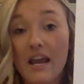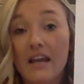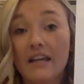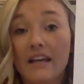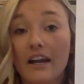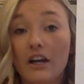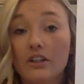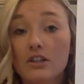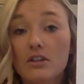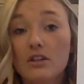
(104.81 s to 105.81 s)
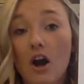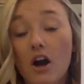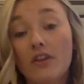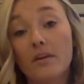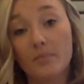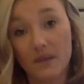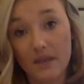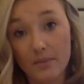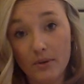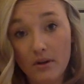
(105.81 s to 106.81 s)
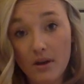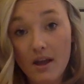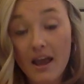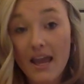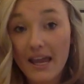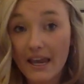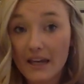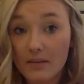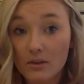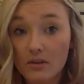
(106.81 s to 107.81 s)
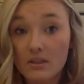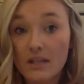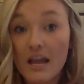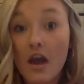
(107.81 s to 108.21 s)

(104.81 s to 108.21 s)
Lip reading: and characters are the people, animals,